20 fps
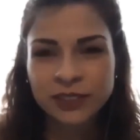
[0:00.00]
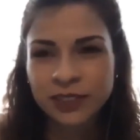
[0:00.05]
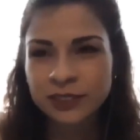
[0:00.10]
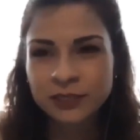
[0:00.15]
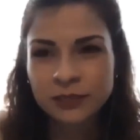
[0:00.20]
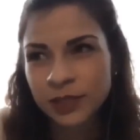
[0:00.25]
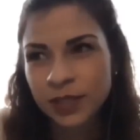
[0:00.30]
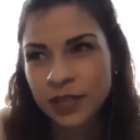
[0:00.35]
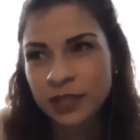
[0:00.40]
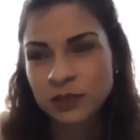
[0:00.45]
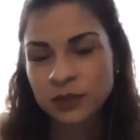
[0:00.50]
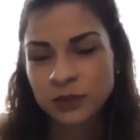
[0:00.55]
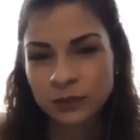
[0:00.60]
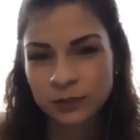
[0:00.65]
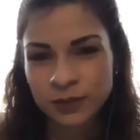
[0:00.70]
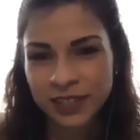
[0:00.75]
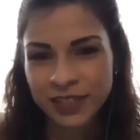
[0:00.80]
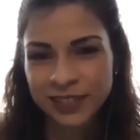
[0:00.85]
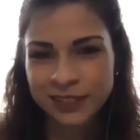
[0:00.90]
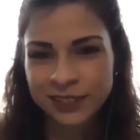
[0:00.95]
That's what I do
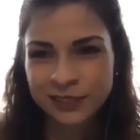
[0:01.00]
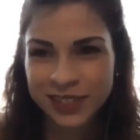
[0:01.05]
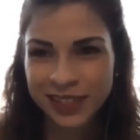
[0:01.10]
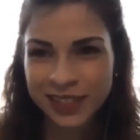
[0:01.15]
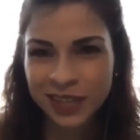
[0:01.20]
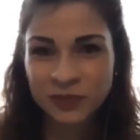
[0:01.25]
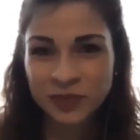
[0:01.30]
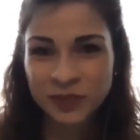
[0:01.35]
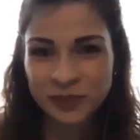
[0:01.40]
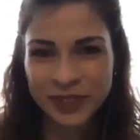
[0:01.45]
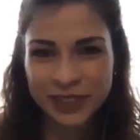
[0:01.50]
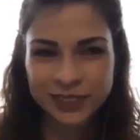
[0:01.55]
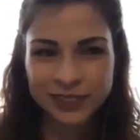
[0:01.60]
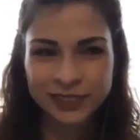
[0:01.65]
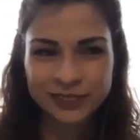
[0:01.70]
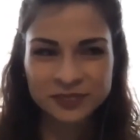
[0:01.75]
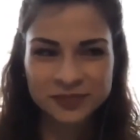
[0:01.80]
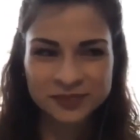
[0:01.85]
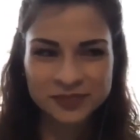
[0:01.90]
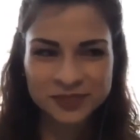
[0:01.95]
when I when I come to my
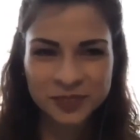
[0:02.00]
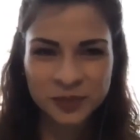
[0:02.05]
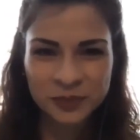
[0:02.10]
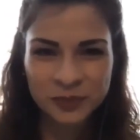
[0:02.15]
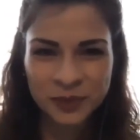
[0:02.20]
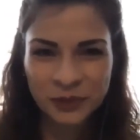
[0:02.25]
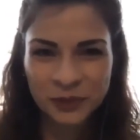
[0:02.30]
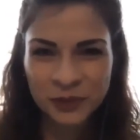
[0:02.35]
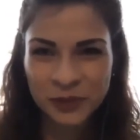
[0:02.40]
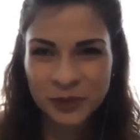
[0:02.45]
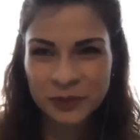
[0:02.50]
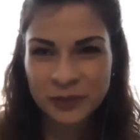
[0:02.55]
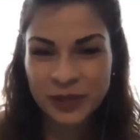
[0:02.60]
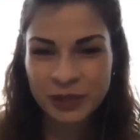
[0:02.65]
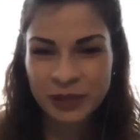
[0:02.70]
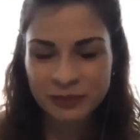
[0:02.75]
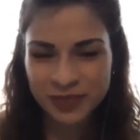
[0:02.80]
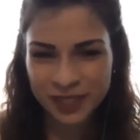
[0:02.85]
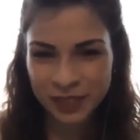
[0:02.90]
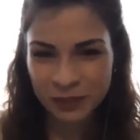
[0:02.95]
to my room and
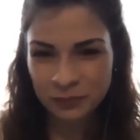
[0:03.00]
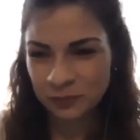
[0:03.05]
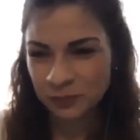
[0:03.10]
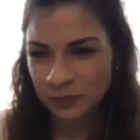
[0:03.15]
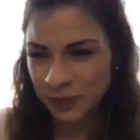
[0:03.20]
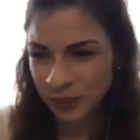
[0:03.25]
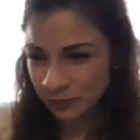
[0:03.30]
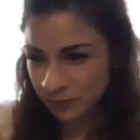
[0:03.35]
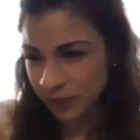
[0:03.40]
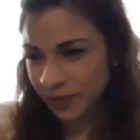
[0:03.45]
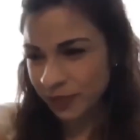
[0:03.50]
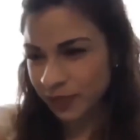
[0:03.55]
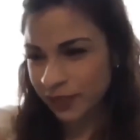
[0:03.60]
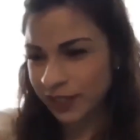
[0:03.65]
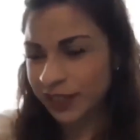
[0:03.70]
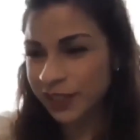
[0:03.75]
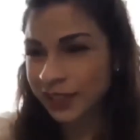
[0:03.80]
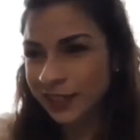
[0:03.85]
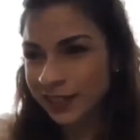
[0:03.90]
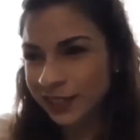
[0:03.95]
then they bring me their
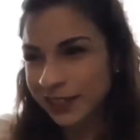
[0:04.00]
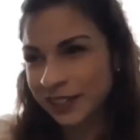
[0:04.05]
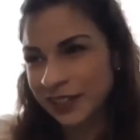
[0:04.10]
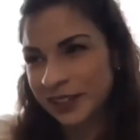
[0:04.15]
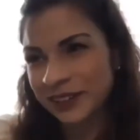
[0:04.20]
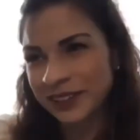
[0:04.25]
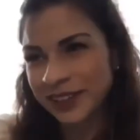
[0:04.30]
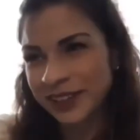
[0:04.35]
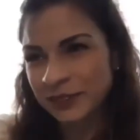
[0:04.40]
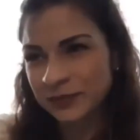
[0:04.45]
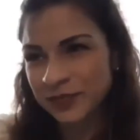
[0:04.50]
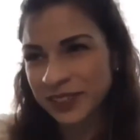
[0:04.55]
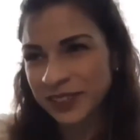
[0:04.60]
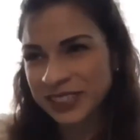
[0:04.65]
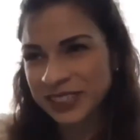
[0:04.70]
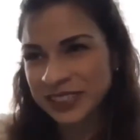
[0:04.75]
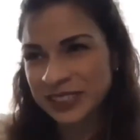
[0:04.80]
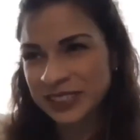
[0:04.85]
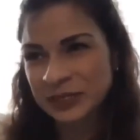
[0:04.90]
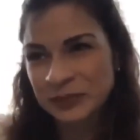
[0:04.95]
kid and they like fix
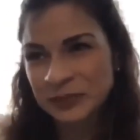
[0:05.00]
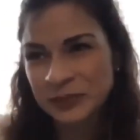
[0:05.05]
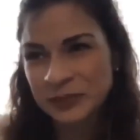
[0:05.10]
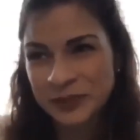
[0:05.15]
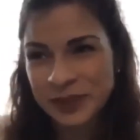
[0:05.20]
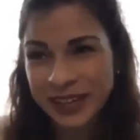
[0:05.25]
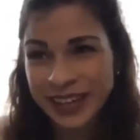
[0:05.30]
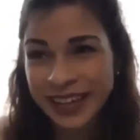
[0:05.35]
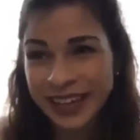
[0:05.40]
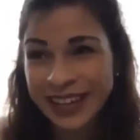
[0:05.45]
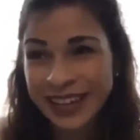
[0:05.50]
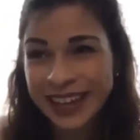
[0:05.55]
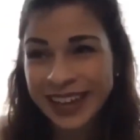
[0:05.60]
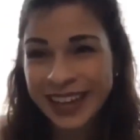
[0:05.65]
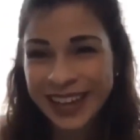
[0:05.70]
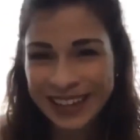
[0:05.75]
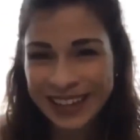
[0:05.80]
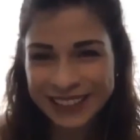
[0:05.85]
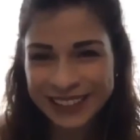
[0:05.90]
them. I'm like, I can't.